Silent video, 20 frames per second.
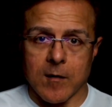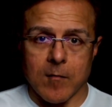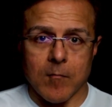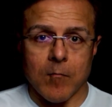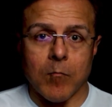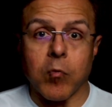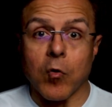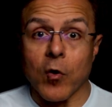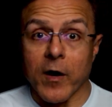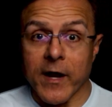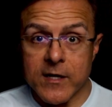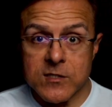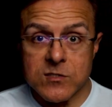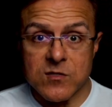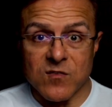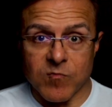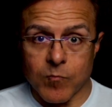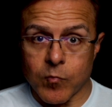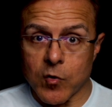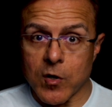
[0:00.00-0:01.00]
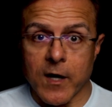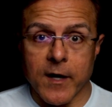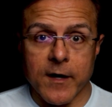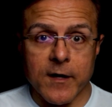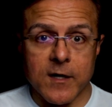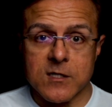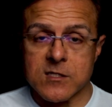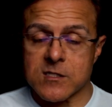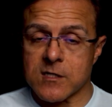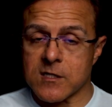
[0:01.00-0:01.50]
brands of
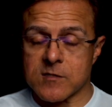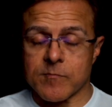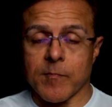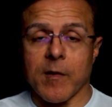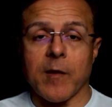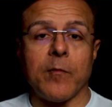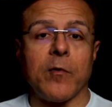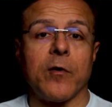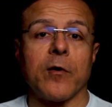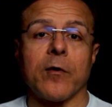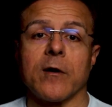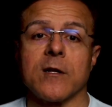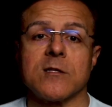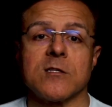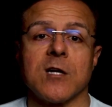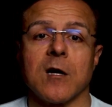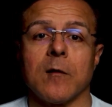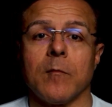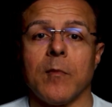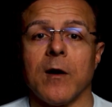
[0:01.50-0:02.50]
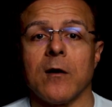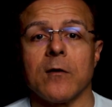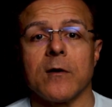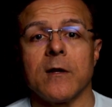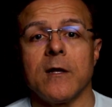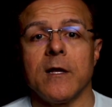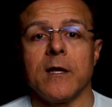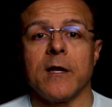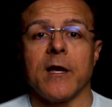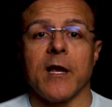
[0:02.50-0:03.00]
products, because maybe you're going to talk about
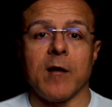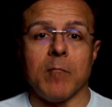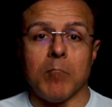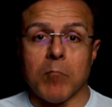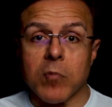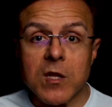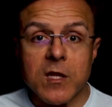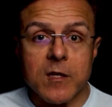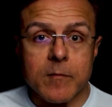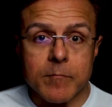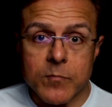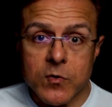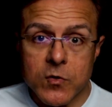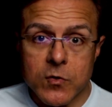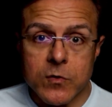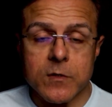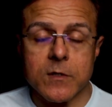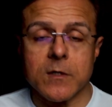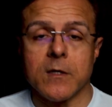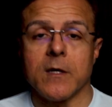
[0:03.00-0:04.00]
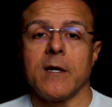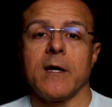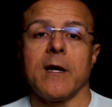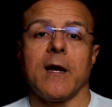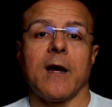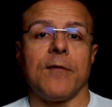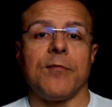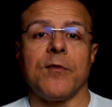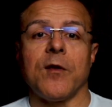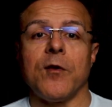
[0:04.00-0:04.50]
a bullet boot,
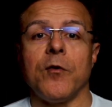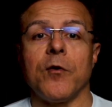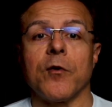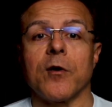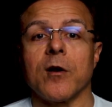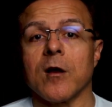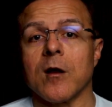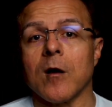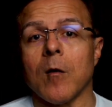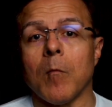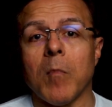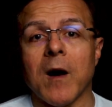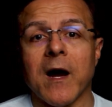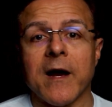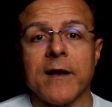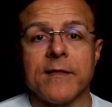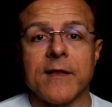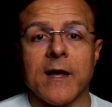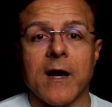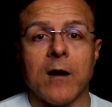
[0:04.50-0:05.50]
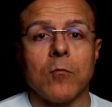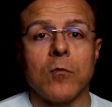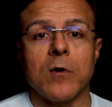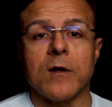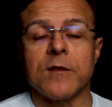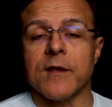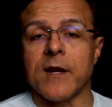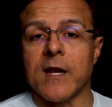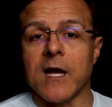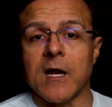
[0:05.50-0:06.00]
and then you're going to combine that
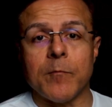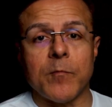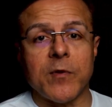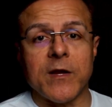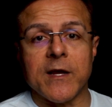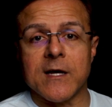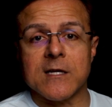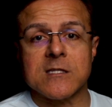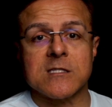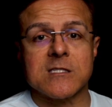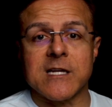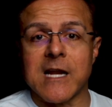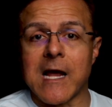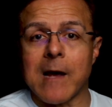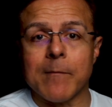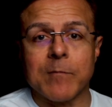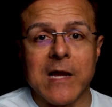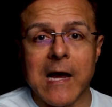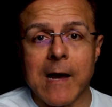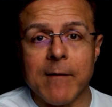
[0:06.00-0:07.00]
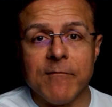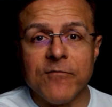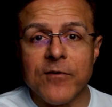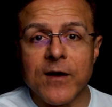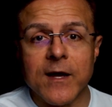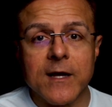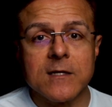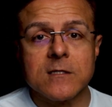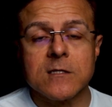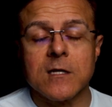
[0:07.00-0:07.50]
with an IPS snap cap
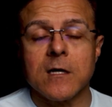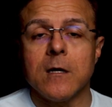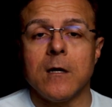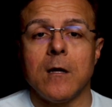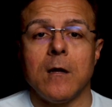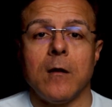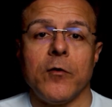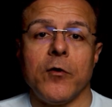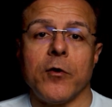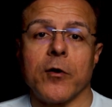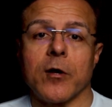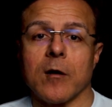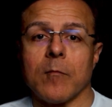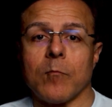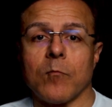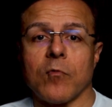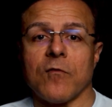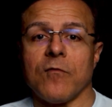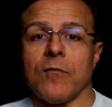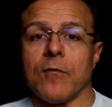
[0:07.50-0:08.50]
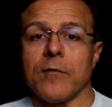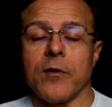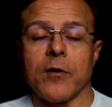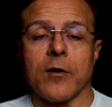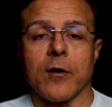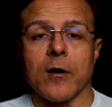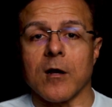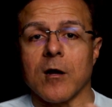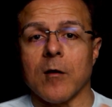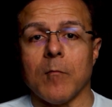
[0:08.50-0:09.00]
vent. You're
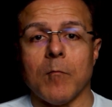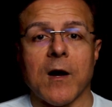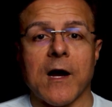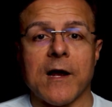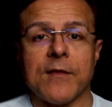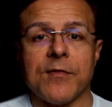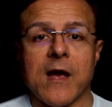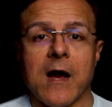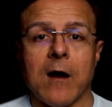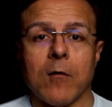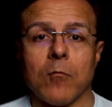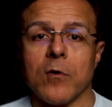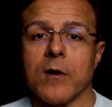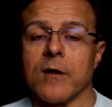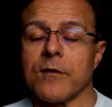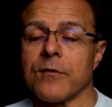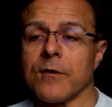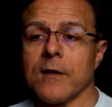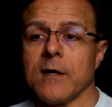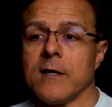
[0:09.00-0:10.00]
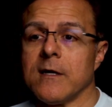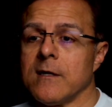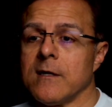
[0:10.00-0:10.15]
going to combine that with